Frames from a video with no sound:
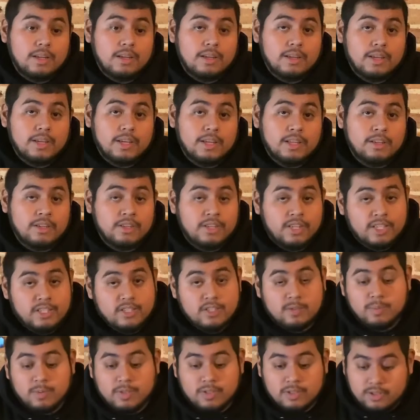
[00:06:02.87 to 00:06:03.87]
Internet's
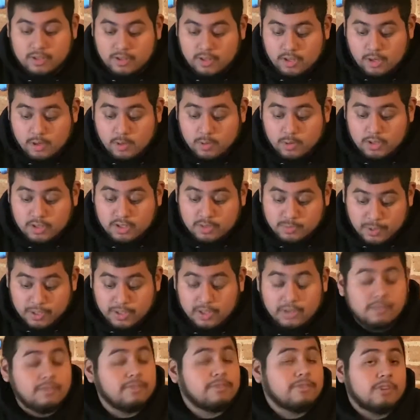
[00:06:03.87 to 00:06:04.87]
been slow. It's been
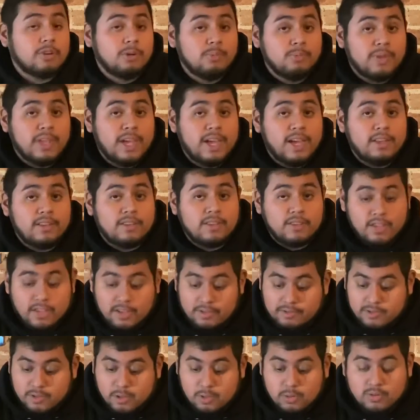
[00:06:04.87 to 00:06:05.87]
confirmed that they've
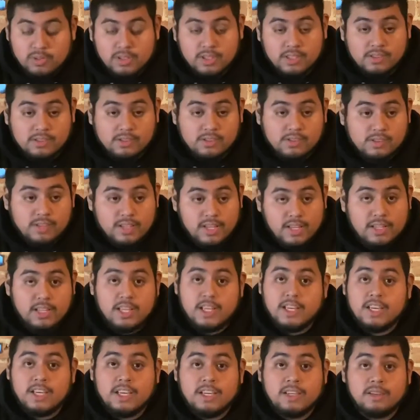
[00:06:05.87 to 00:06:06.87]
told us that,
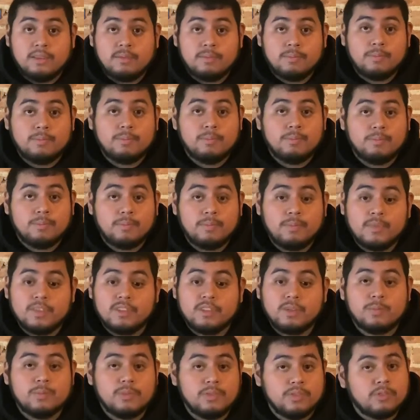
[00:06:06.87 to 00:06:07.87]
hey,
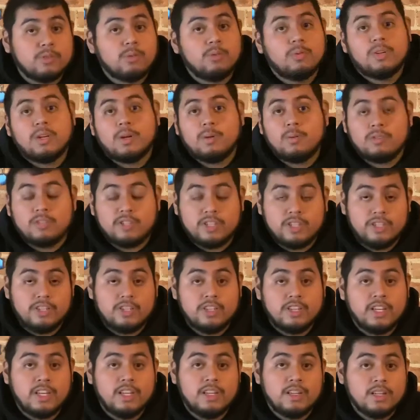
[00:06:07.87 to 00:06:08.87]
something's going on with your
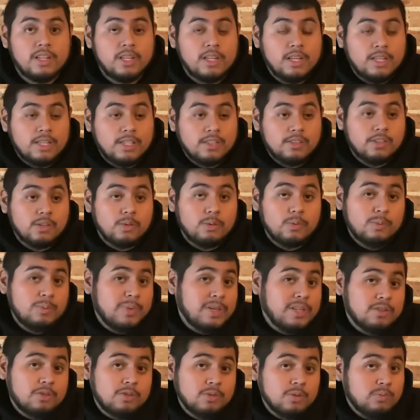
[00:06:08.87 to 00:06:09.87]
internet, so we'll
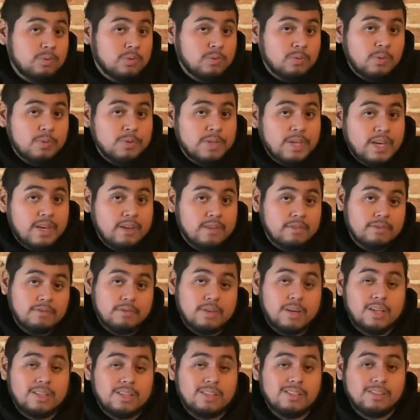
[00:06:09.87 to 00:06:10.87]
make do with what we have,
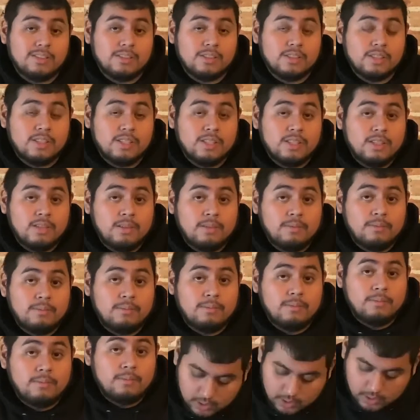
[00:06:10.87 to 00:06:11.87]
honestly.
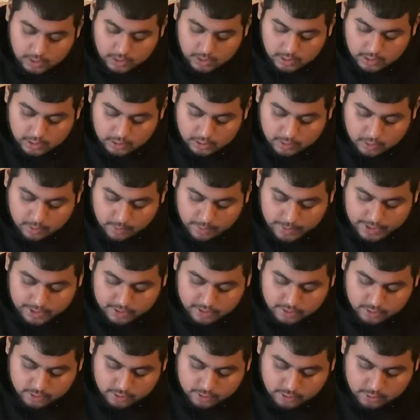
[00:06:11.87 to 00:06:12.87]
So back to
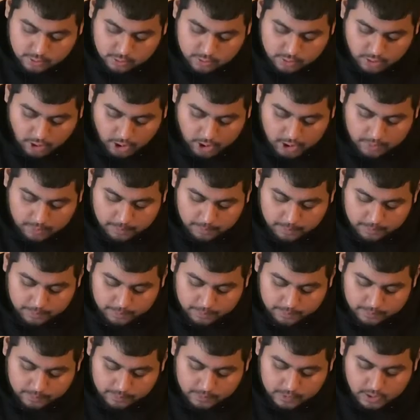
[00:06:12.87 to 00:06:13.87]
the true crime.
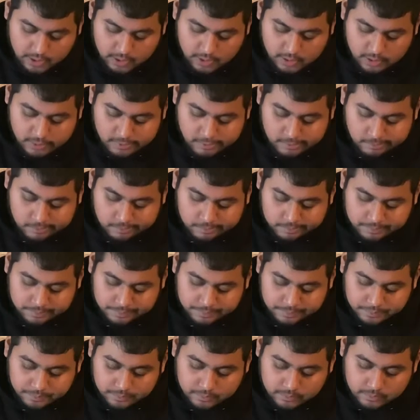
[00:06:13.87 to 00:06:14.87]
I
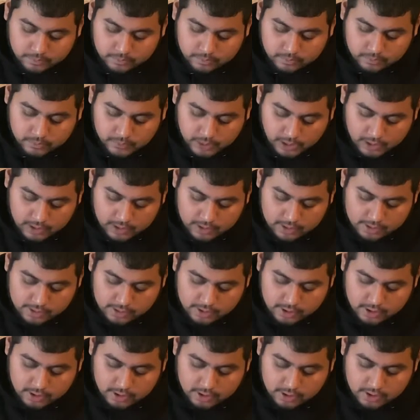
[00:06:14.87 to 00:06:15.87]
honestly
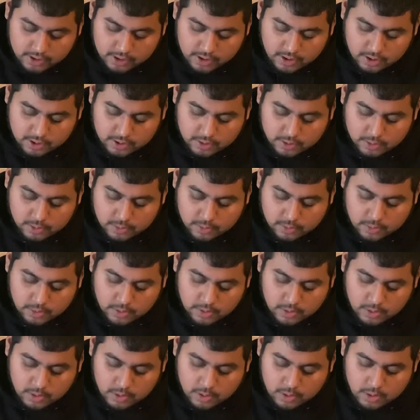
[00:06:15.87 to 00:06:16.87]
couldn't tell you
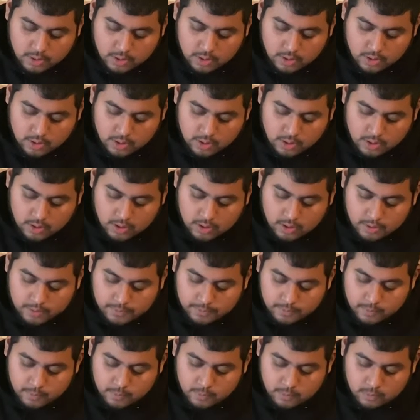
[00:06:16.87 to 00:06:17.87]

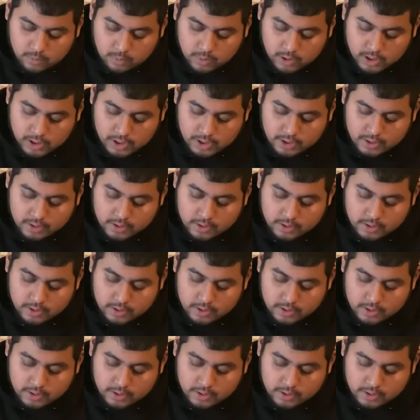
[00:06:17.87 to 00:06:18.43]
what